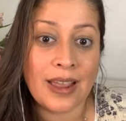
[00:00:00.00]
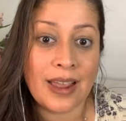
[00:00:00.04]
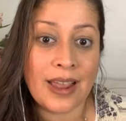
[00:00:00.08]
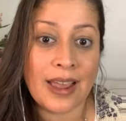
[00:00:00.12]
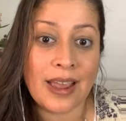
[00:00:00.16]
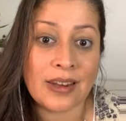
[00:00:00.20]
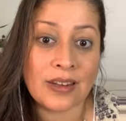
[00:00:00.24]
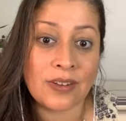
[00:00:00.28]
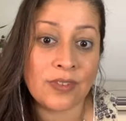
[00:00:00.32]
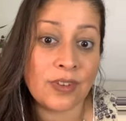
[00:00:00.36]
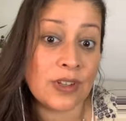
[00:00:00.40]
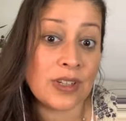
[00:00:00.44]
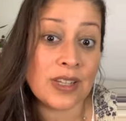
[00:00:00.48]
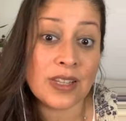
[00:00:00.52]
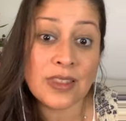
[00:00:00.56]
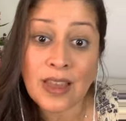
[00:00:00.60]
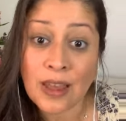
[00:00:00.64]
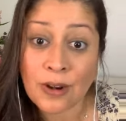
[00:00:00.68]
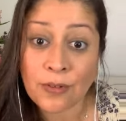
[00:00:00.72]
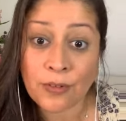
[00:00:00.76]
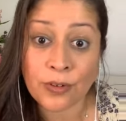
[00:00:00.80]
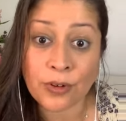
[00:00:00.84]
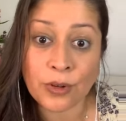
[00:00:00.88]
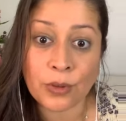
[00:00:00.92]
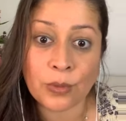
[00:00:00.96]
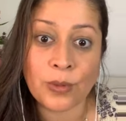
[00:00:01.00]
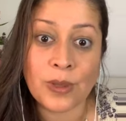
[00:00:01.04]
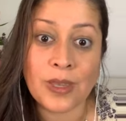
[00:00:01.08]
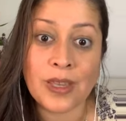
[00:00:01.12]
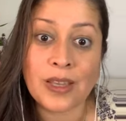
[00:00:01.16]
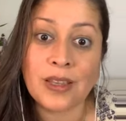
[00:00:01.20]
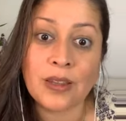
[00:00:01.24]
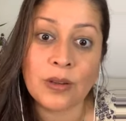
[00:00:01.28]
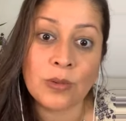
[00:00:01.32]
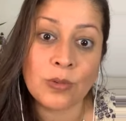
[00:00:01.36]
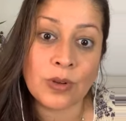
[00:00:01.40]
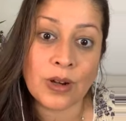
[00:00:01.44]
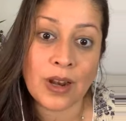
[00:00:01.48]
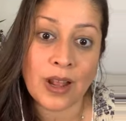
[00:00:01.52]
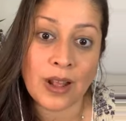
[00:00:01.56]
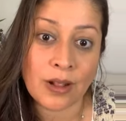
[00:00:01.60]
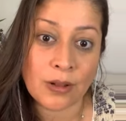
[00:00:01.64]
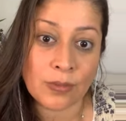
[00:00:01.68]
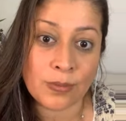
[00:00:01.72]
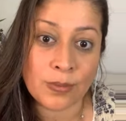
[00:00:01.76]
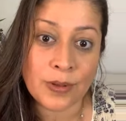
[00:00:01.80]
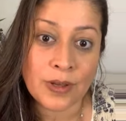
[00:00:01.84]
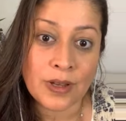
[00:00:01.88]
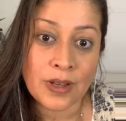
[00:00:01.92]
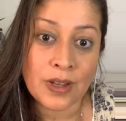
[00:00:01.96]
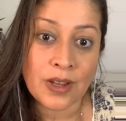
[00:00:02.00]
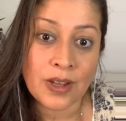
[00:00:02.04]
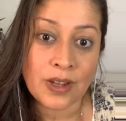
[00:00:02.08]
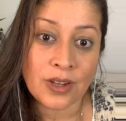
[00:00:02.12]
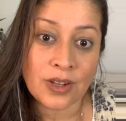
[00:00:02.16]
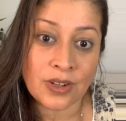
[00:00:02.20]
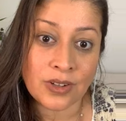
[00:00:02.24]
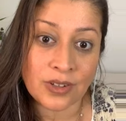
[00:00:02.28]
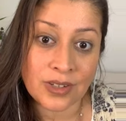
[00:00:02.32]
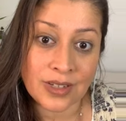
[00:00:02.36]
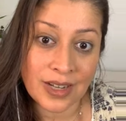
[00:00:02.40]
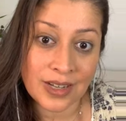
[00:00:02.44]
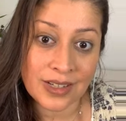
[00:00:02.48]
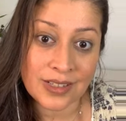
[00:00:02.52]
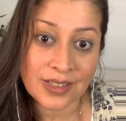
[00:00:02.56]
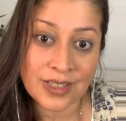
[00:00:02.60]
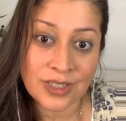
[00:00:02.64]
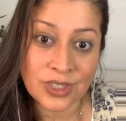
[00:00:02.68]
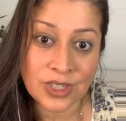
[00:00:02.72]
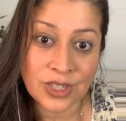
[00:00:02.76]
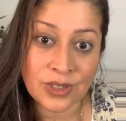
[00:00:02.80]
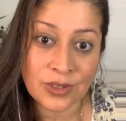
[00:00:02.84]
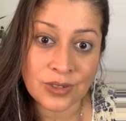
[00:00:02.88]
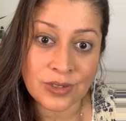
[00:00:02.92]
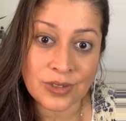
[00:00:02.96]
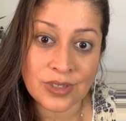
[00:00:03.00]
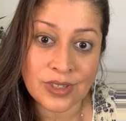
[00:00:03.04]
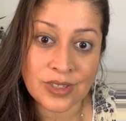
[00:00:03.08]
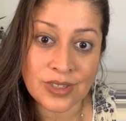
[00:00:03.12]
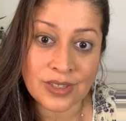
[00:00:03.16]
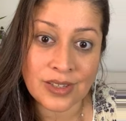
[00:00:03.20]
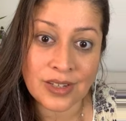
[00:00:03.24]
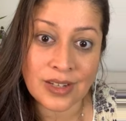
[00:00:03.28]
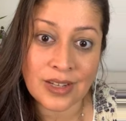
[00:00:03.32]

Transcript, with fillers: And if you did that for a week, it would help your gut issues